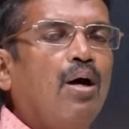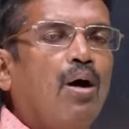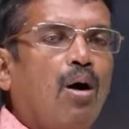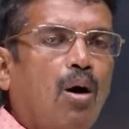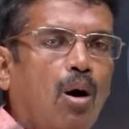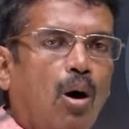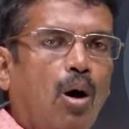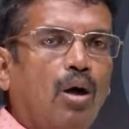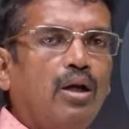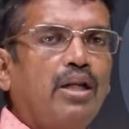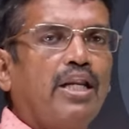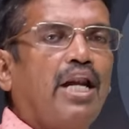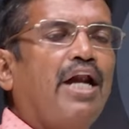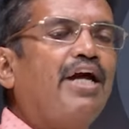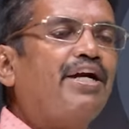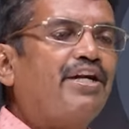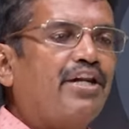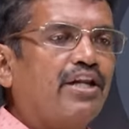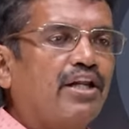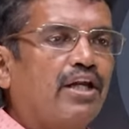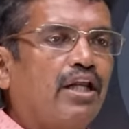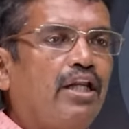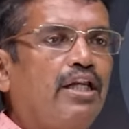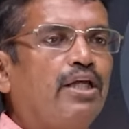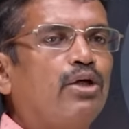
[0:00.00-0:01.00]
all
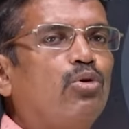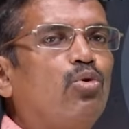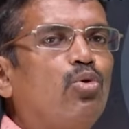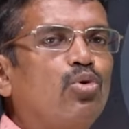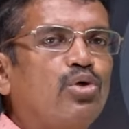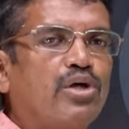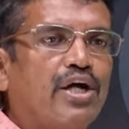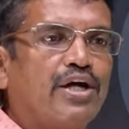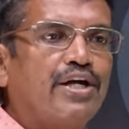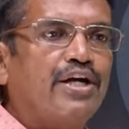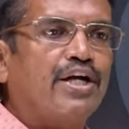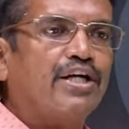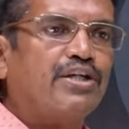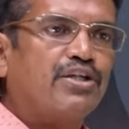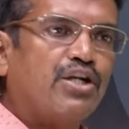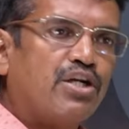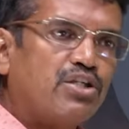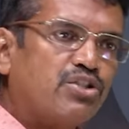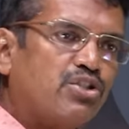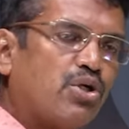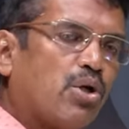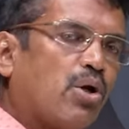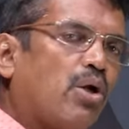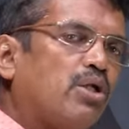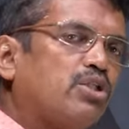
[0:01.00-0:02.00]
electrically good
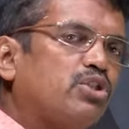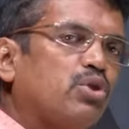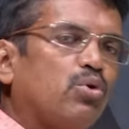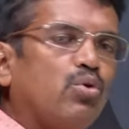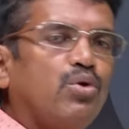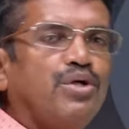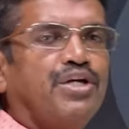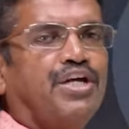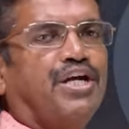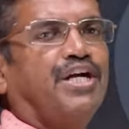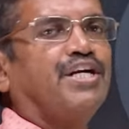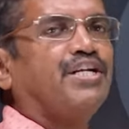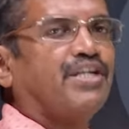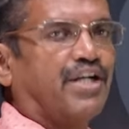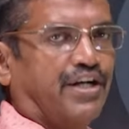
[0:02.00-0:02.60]
conductors are also good heat